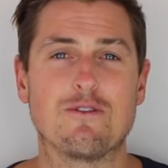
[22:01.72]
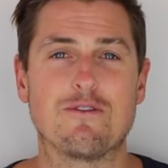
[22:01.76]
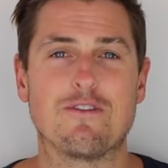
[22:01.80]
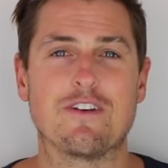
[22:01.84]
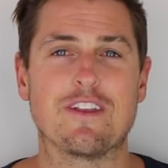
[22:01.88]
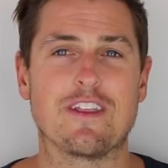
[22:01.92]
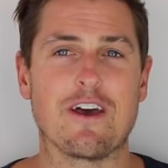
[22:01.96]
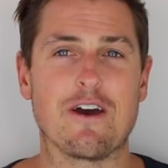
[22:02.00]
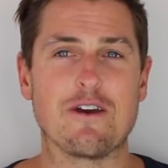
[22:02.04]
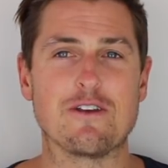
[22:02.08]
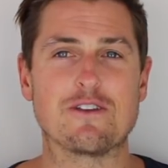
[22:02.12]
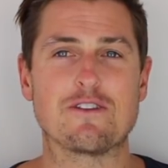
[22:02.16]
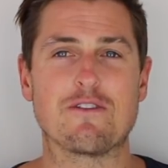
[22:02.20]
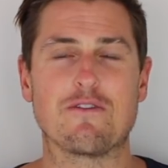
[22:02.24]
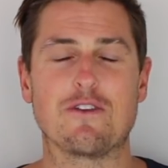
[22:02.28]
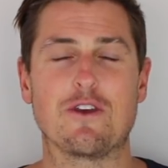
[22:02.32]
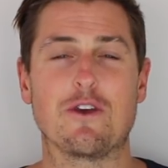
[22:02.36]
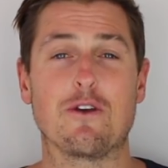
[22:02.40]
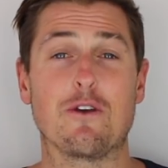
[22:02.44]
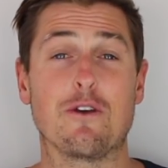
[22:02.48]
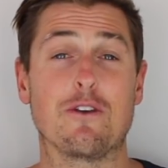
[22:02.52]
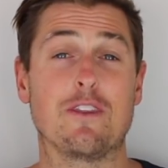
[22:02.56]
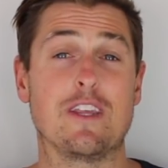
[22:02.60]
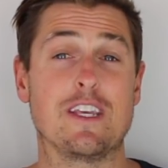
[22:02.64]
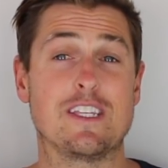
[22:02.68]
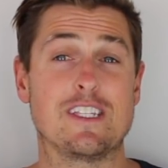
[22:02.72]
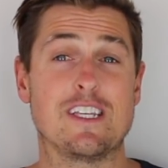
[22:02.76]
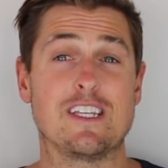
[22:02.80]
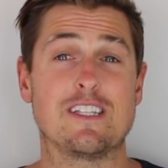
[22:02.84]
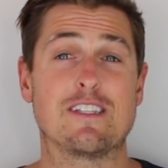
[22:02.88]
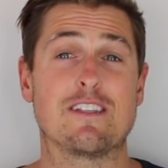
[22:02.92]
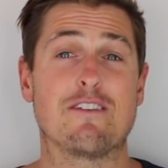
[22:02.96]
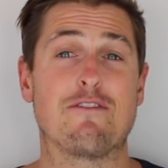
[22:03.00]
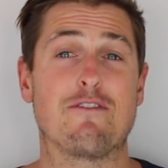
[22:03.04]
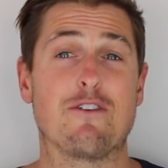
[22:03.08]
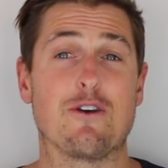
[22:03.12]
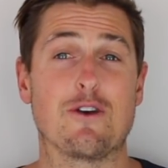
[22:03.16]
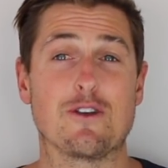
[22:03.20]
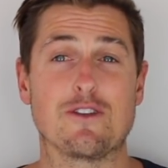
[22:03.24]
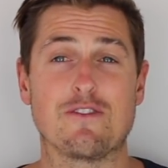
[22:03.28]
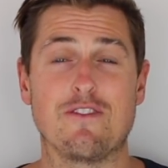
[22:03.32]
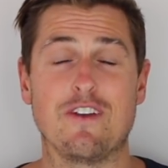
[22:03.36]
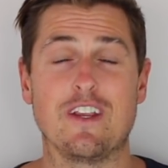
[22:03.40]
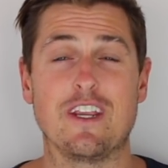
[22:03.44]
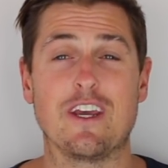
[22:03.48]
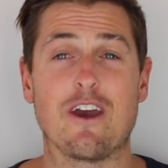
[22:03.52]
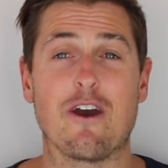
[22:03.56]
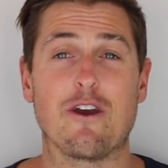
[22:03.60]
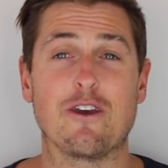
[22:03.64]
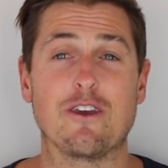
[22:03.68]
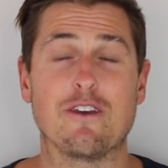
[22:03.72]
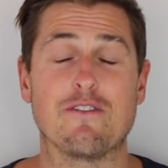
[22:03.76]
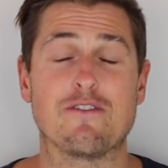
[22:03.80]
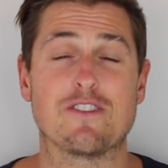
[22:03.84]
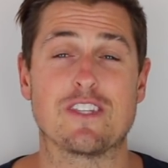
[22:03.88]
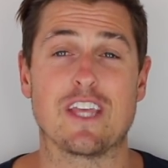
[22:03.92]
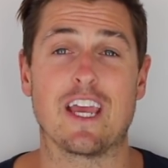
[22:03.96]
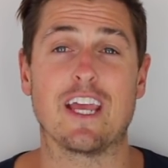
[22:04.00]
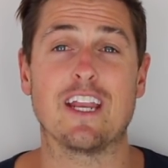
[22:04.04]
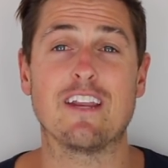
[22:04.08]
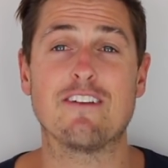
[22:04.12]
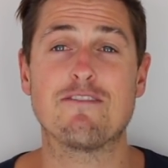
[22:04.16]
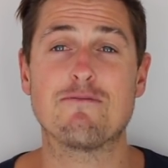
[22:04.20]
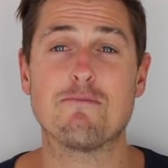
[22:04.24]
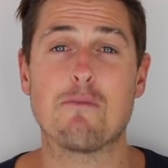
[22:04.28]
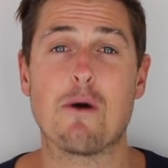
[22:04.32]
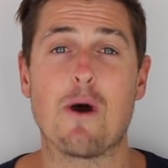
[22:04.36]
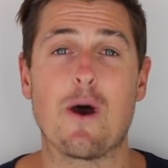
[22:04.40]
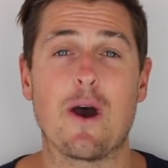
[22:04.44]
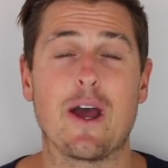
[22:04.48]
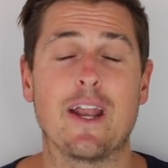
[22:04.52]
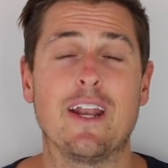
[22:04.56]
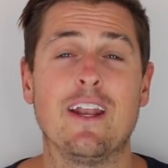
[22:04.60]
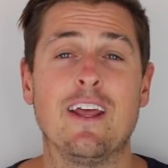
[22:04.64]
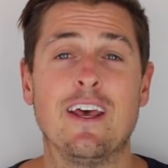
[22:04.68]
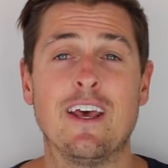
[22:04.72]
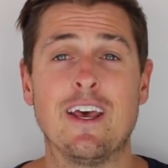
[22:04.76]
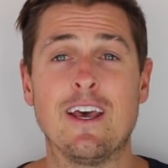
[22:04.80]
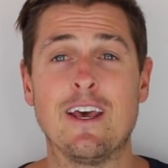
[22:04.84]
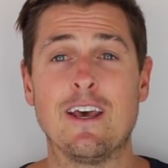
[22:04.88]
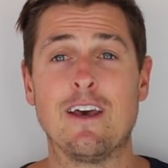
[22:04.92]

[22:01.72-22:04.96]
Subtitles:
for those of you who this is the first video you've seen of mine.